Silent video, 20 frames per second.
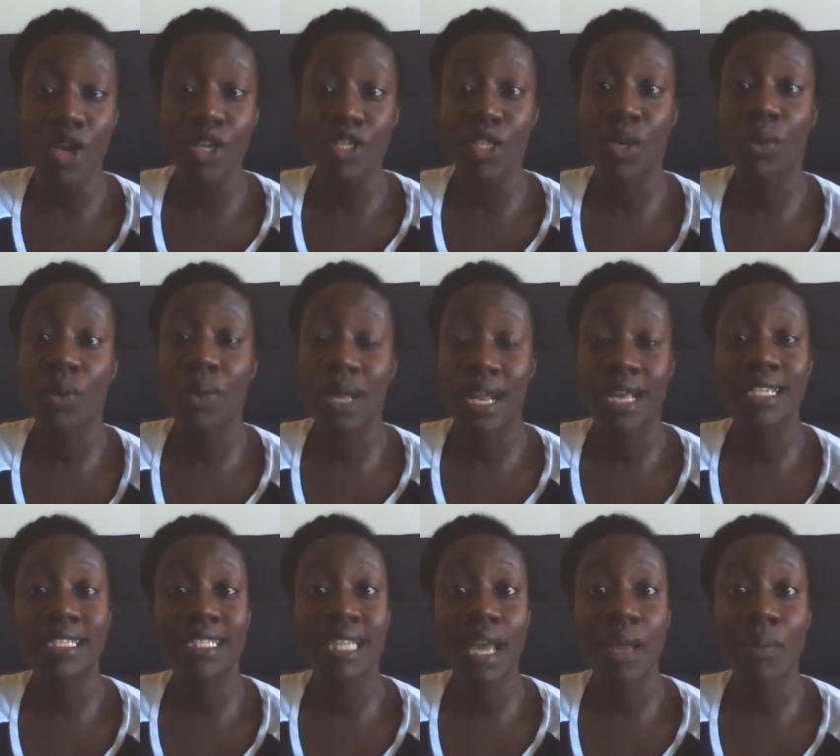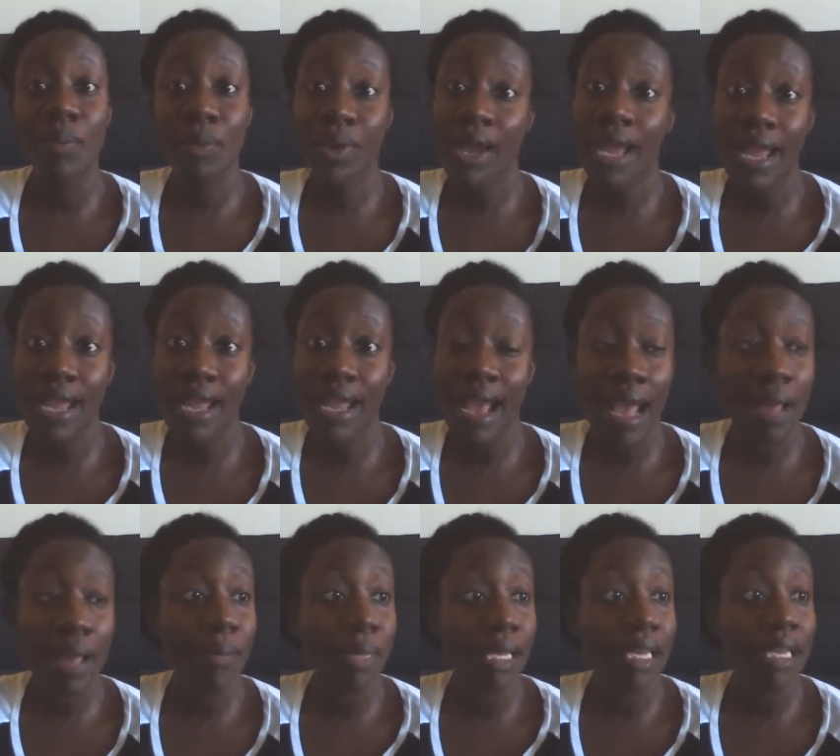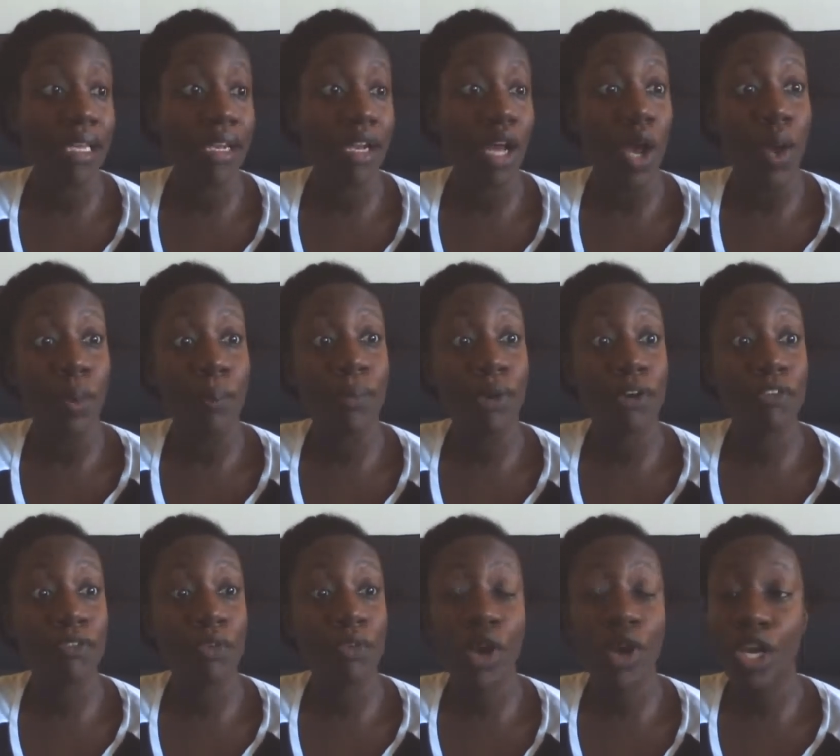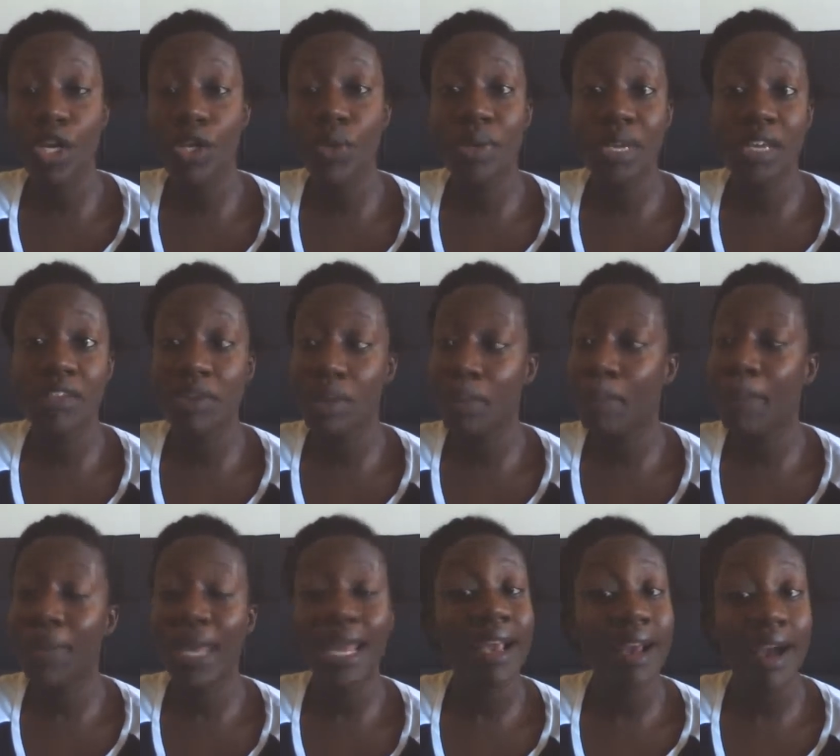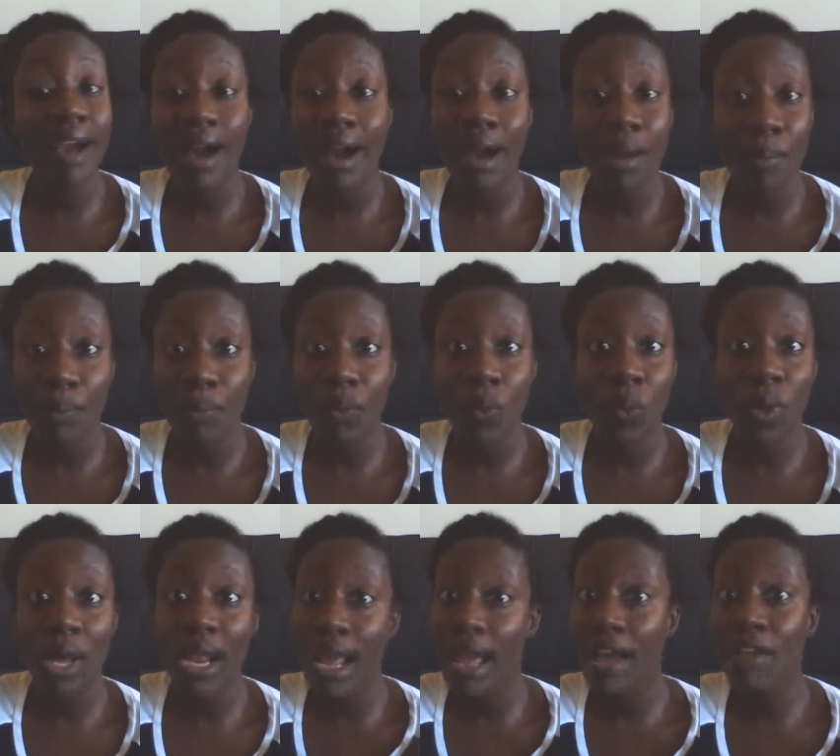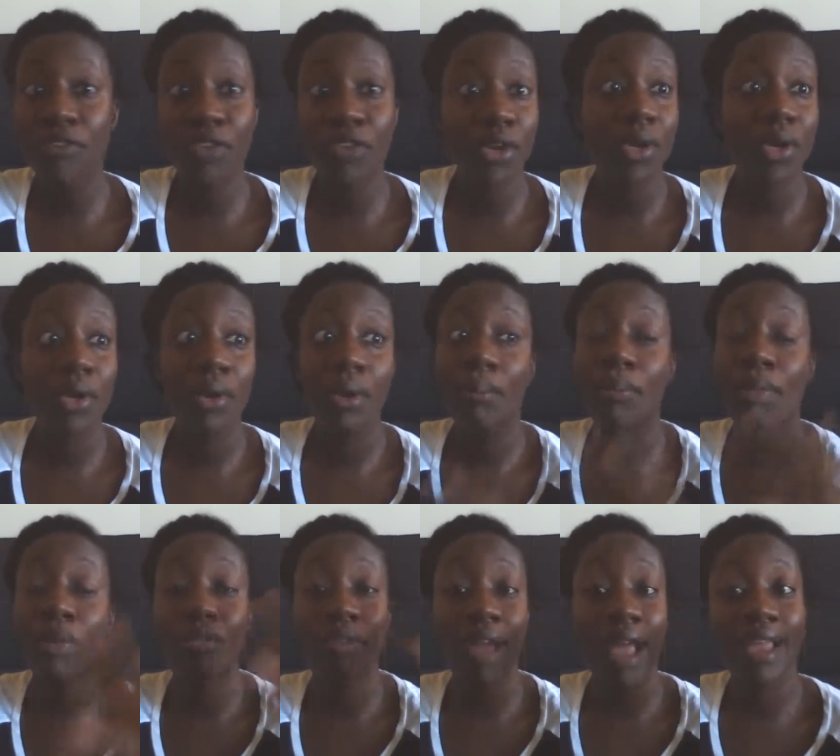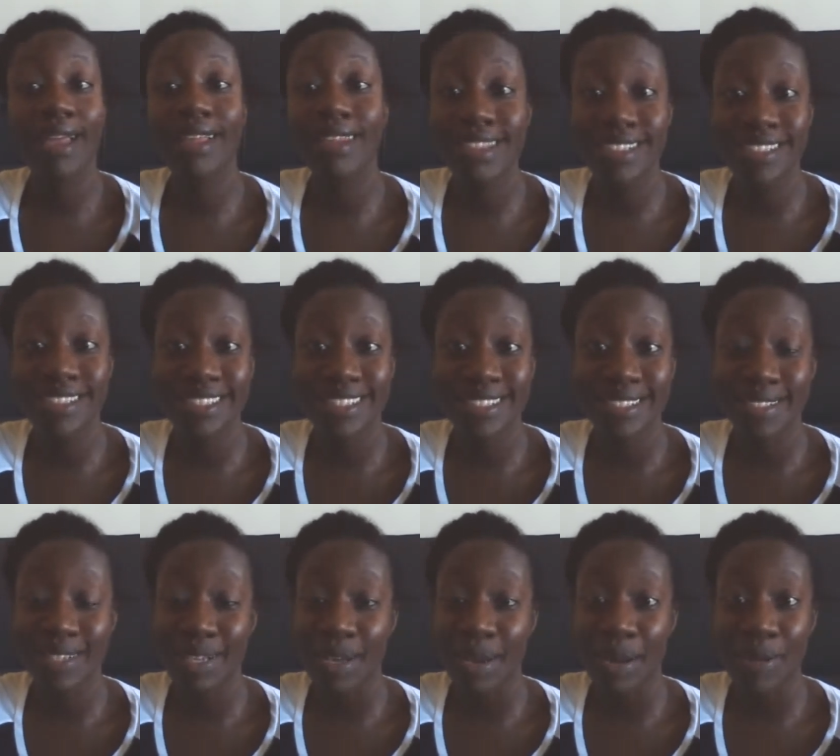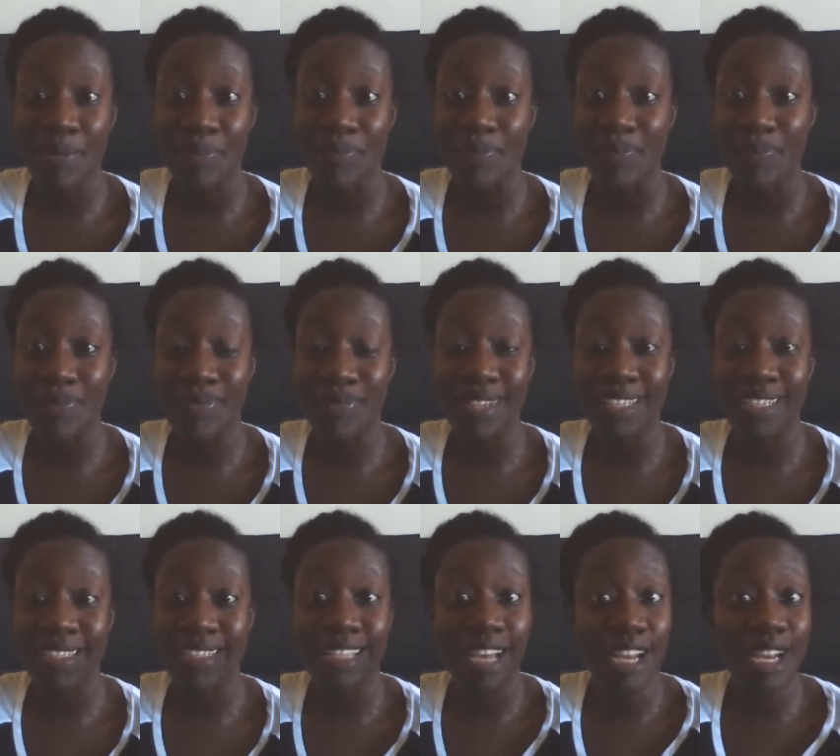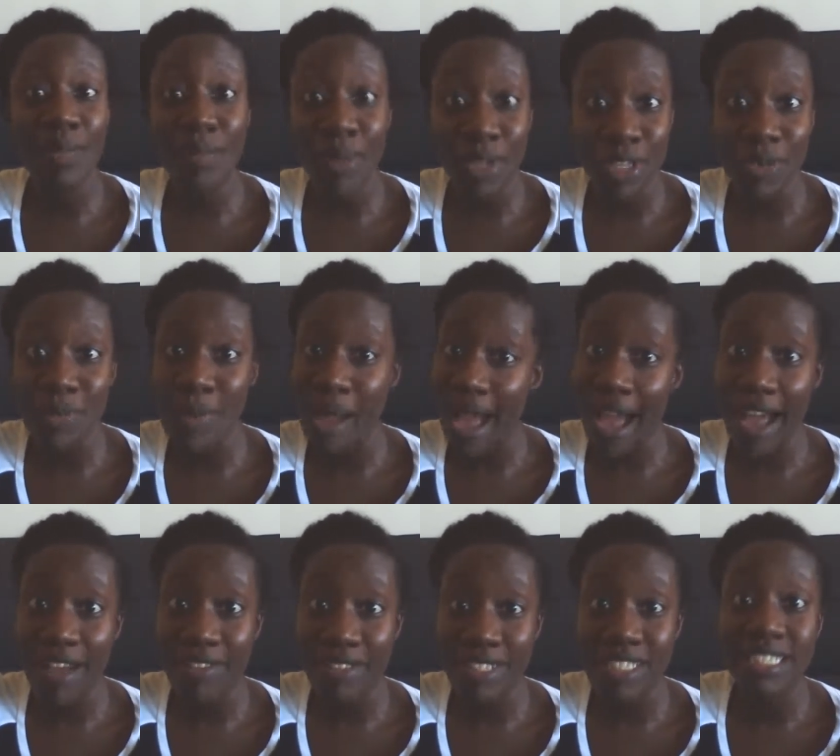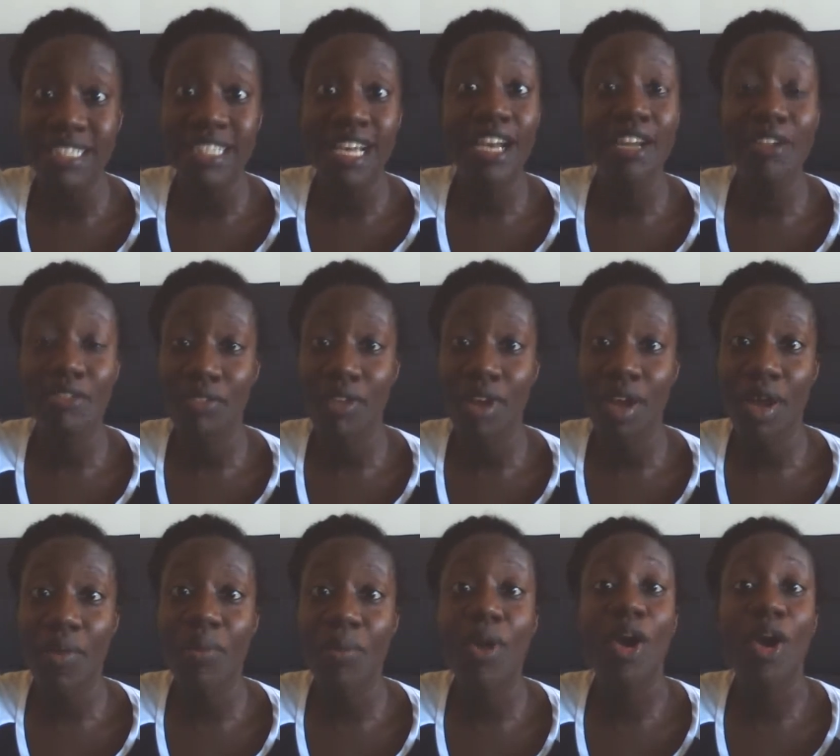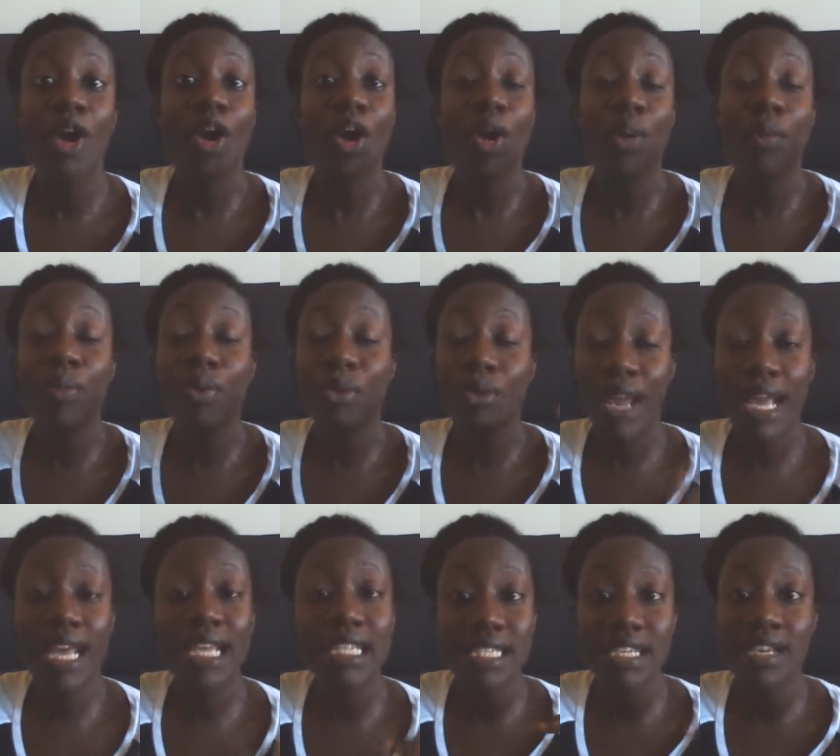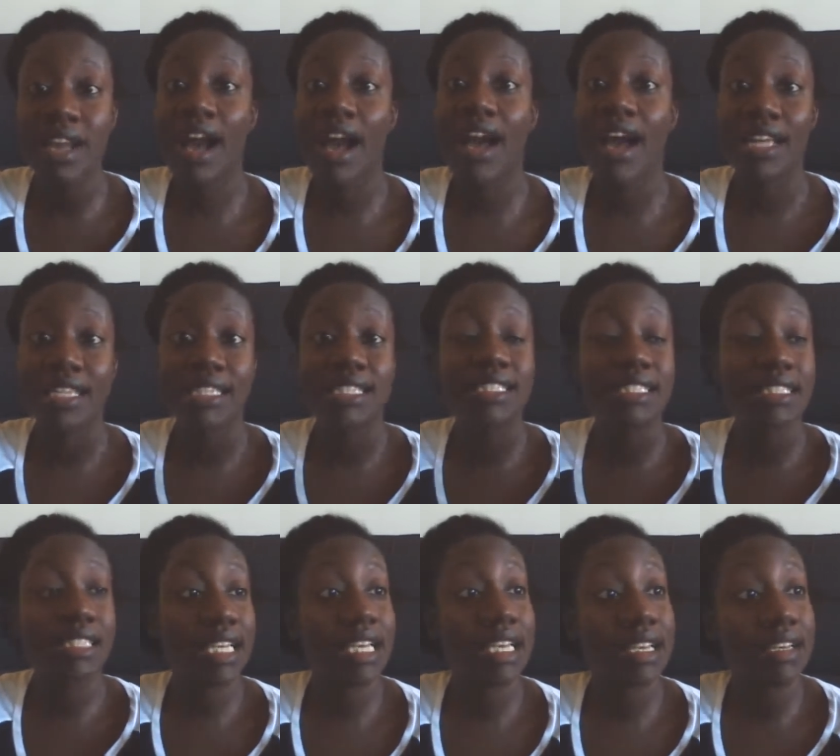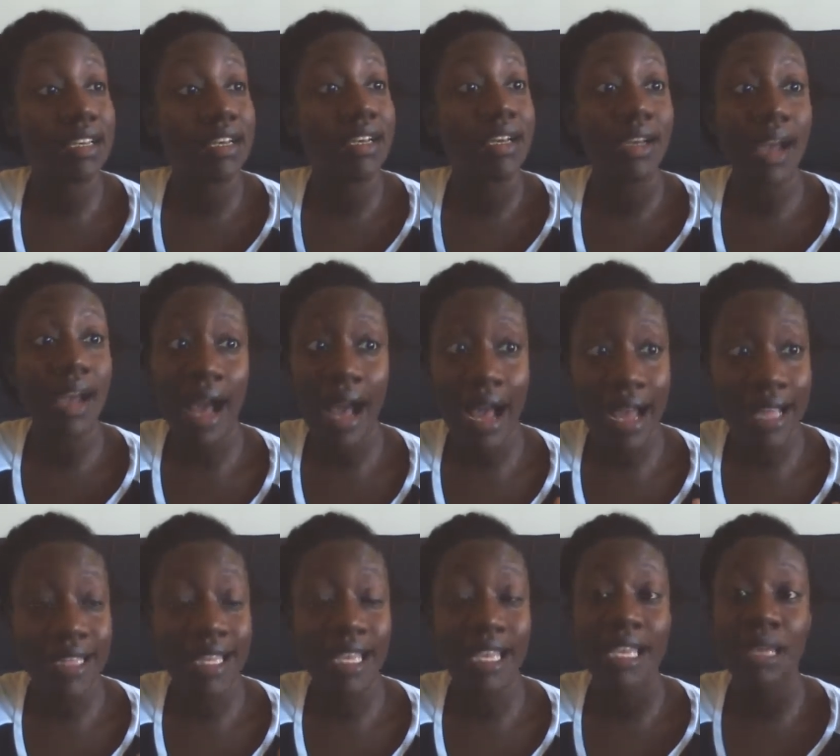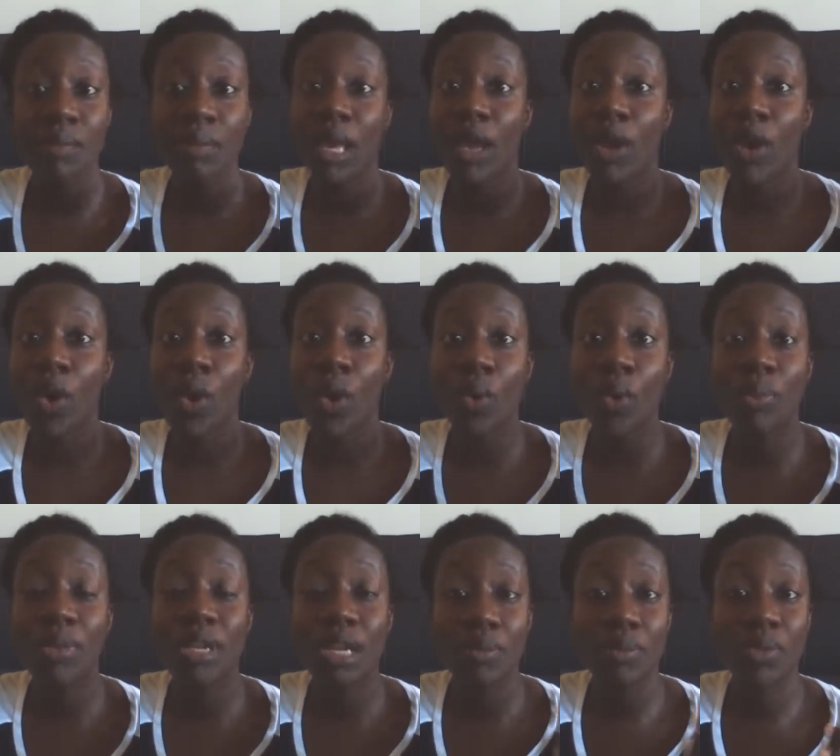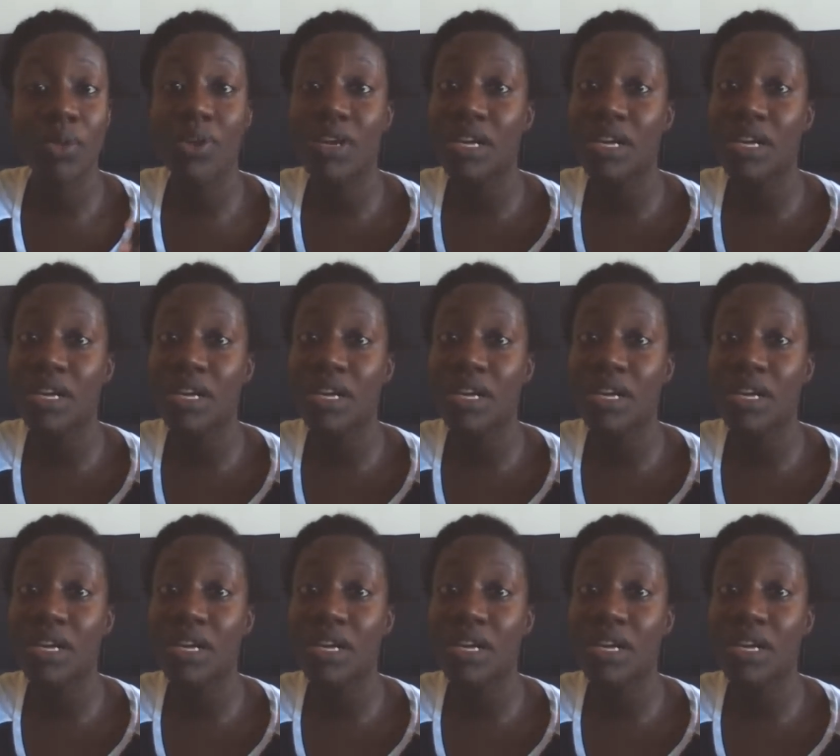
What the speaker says: So when I say pray, I mean before you even pick up whatever miraculous study book you have to study from, pray to God, seek God that he may open up your